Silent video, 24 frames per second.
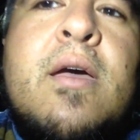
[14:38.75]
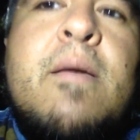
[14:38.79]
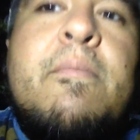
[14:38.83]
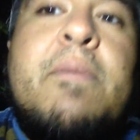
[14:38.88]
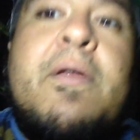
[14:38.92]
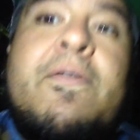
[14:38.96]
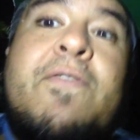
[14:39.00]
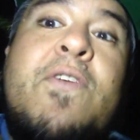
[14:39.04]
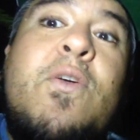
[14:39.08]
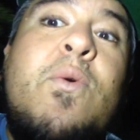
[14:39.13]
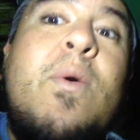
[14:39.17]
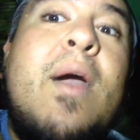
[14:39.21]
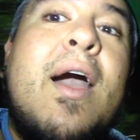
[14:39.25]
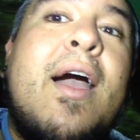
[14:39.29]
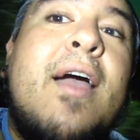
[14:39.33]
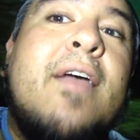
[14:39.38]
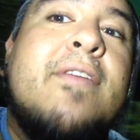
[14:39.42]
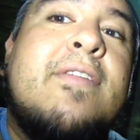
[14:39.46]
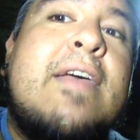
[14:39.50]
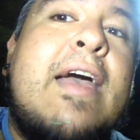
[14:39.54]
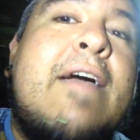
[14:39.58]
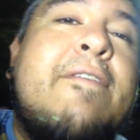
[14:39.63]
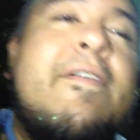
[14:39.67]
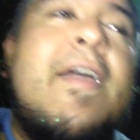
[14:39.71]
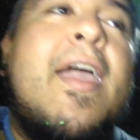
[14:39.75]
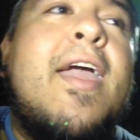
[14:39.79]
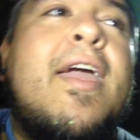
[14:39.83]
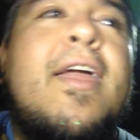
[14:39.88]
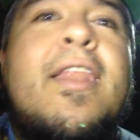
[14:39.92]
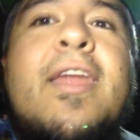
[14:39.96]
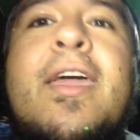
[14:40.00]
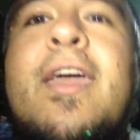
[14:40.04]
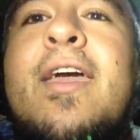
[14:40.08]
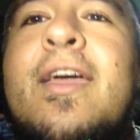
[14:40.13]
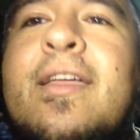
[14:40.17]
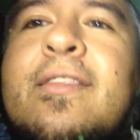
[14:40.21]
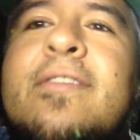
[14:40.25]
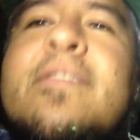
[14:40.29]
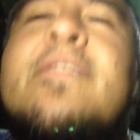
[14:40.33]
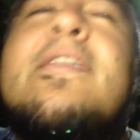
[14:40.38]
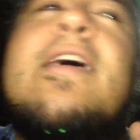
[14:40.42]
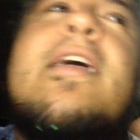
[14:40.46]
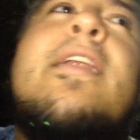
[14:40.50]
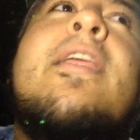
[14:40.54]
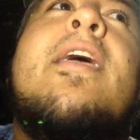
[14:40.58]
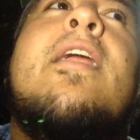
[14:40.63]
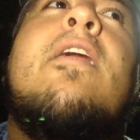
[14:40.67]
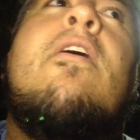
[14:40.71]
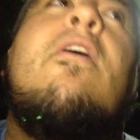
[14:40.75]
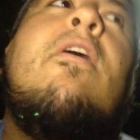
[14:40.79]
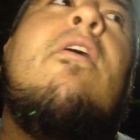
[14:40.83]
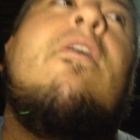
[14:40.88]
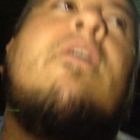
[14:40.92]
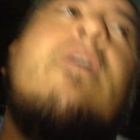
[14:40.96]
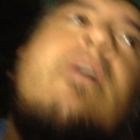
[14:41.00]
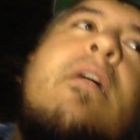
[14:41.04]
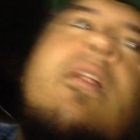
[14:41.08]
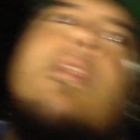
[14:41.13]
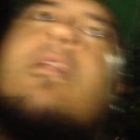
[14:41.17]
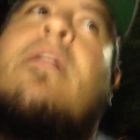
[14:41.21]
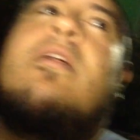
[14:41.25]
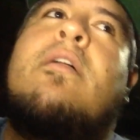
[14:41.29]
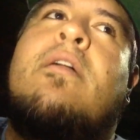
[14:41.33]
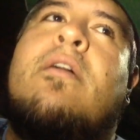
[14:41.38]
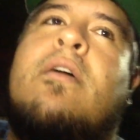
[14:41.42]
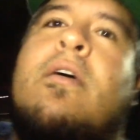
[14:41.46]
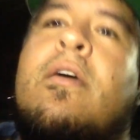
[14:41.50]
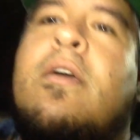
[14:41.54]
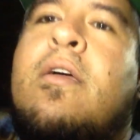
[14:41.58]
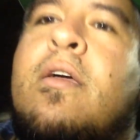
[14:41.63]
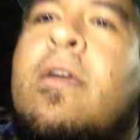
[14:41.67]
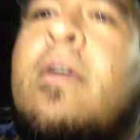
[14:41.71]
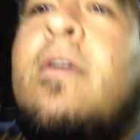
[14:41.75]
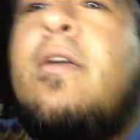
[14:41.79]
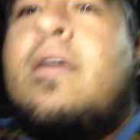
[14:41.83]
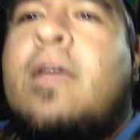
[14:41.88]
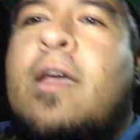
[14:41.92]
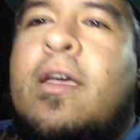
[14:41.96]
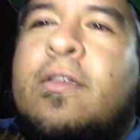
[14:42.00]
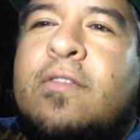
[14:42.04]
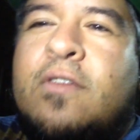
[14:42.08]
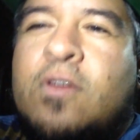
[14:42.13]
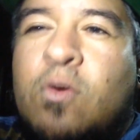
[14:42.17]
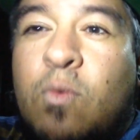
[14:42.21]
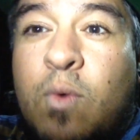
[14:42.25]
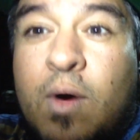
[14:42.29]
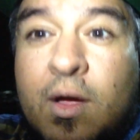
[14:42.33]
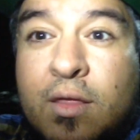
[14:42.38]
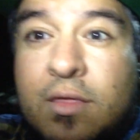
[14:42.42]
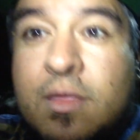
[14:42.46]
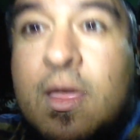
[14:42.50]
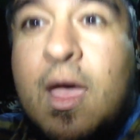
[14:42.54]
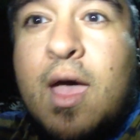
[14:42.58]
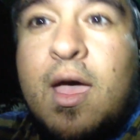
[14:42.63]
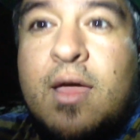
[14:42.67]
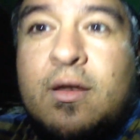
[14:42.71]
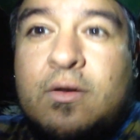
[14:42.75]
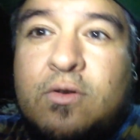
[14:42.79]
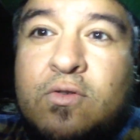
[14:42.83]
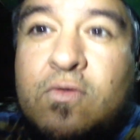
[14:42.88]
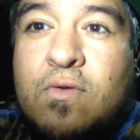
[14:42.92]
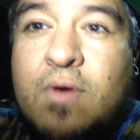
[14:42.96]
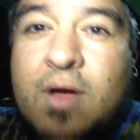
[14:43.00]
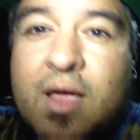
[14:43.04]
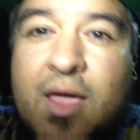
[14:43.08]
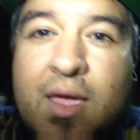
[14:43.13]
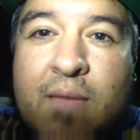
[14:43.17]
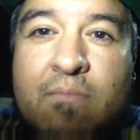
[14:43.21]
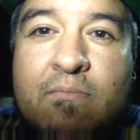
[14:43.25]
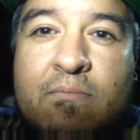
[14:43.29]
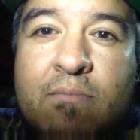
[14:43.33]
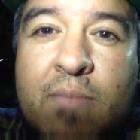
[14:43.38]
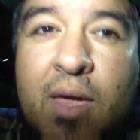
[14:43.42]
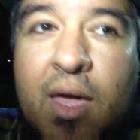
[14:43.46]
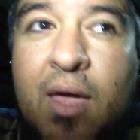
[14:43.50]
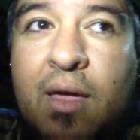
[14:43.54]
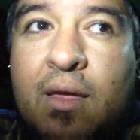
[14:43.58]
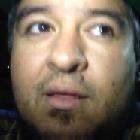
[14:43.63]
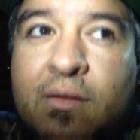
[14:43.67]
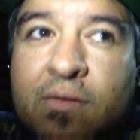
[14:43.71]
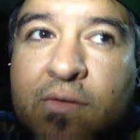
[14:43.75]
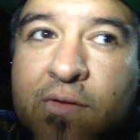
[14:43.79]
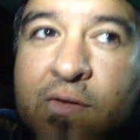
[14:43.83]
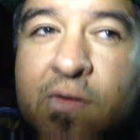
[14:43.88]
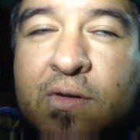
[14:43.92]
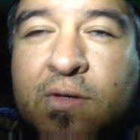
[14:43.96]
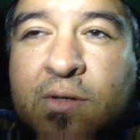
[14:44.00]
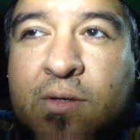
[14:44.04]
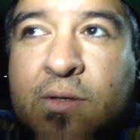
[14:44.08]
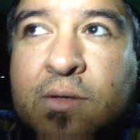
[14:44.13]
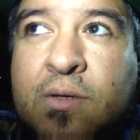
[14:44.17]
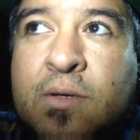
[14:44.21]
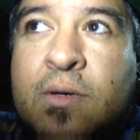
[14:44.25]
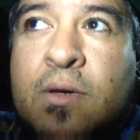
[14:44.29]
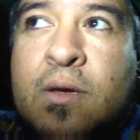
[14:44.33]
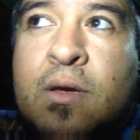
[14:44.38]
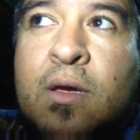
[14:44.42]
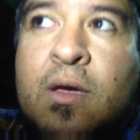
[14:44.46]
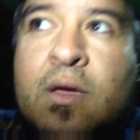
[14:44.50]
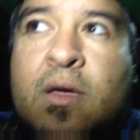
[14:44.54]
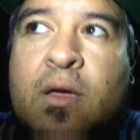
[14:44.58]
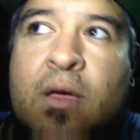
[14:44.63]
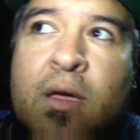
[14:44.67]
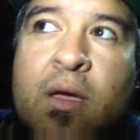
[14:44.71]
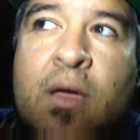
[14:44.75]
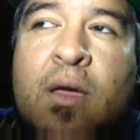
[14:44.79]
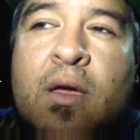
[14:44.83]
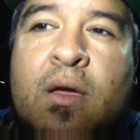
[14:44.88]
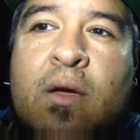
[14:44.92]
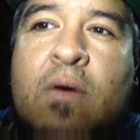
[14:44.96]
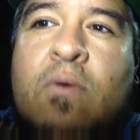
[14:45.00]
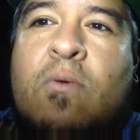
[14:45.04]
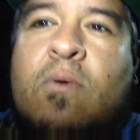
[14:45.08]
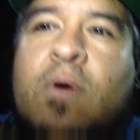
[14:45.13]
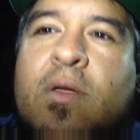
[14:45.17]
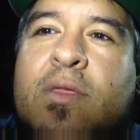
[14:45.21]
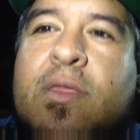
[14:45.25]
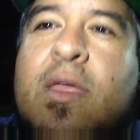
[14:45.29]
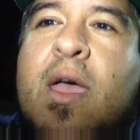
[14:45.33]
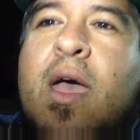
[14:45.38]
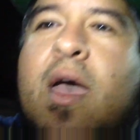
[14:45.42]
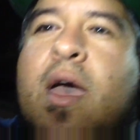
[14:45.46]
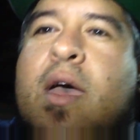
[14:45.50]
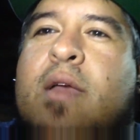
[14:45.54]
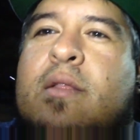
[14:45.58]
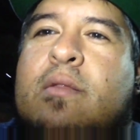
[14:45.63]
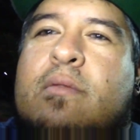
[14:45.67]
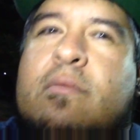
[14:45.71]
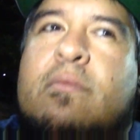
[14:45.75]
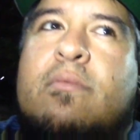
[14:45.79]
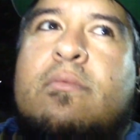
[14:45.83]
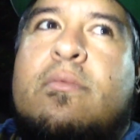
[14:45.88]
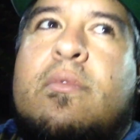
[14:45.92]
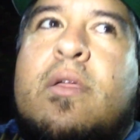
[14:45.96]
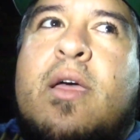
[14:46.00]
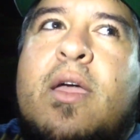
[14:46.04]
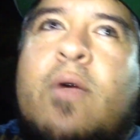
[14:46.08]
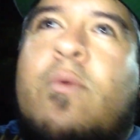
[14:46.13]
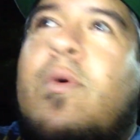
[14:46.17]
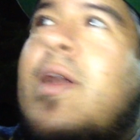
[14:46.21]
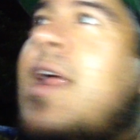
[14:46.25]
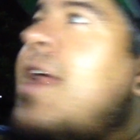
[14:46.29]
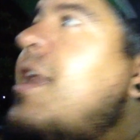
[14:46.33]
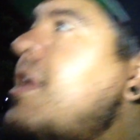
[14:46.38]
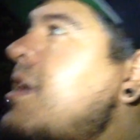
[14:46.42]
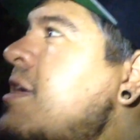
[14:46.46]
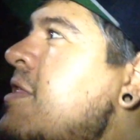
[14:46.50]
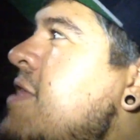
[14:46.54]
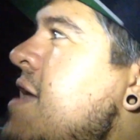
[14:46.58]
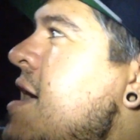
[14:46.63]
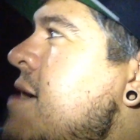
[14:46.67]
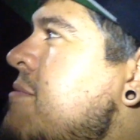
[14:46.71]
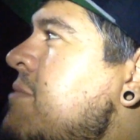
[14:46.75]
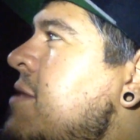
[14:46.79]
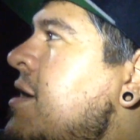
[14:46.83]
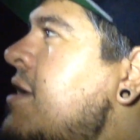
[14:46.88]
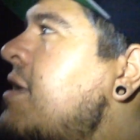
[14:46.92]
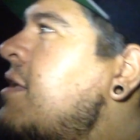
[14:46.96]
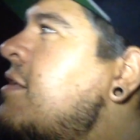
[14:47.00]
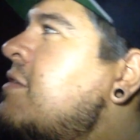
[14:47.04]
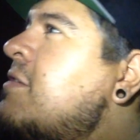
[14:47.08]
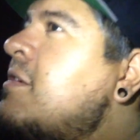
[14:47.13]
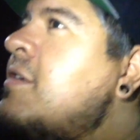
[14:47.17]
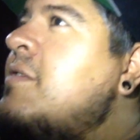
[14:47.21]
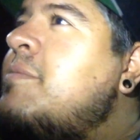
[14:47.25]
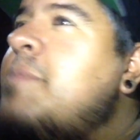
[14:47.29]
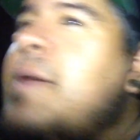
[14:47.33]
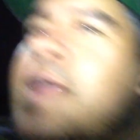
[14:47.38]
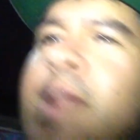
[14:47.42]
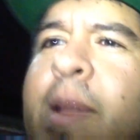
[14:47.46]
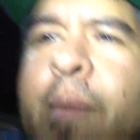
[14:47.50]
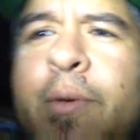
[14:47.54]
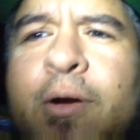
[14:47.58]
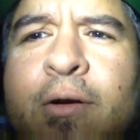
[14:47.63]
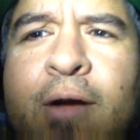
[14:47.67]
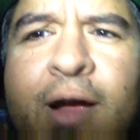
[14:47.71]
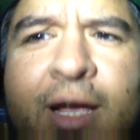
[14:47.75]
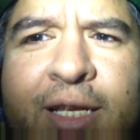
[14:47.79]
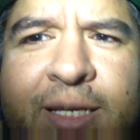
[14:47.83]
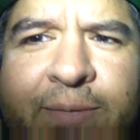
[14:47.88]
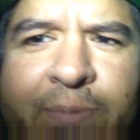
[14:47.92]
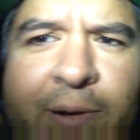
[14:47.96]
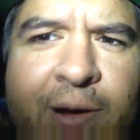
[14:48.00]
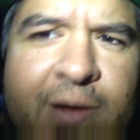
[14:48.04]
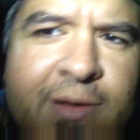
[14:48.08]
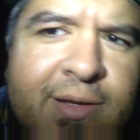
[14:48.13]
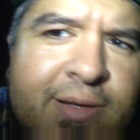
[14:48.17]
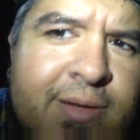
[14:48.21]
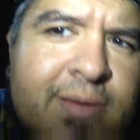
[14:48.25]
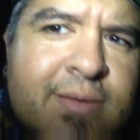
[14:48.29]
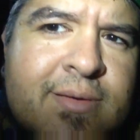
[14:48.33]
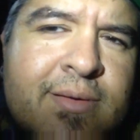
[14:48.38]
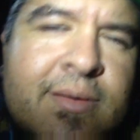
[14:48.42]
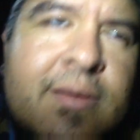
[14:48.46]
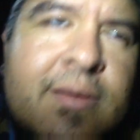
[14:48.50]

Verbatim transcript: But if you guys have any insight at all as to what that dream means, what that, like, what any of that means, does it mean I'm a crazy person?